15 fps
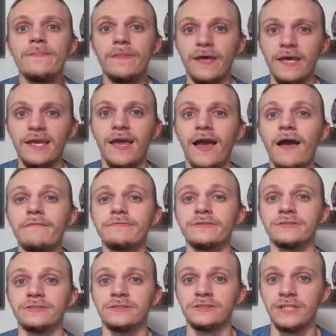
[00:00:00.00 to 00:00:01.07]
They have
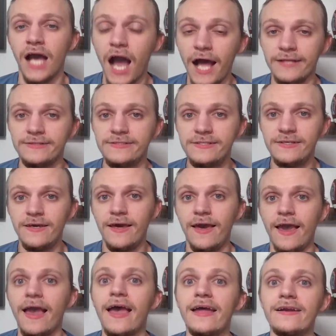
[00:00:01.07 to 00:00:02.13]
not,
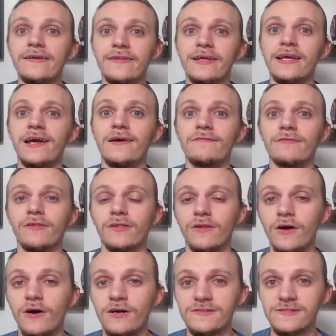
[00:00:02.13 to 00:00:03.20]
and they have
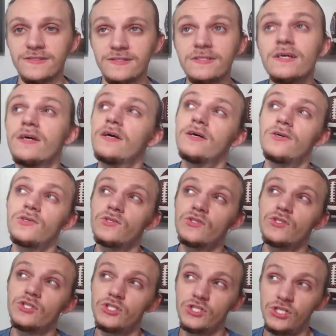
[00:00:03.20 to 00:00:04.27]
lost
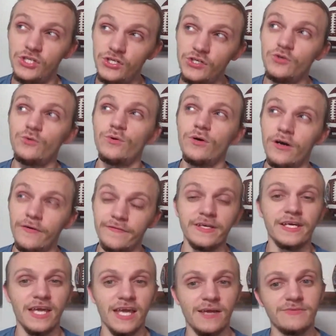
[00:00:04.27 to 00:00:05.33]
two of the
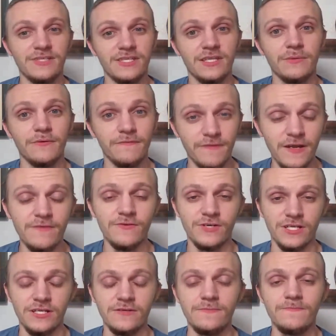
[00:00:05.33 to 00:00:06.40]
games that they were favored
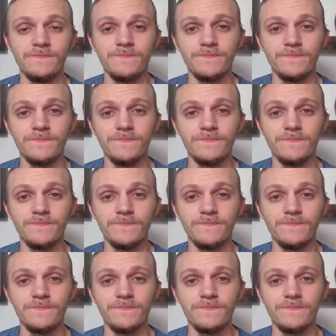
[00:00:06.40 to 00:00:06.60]
in.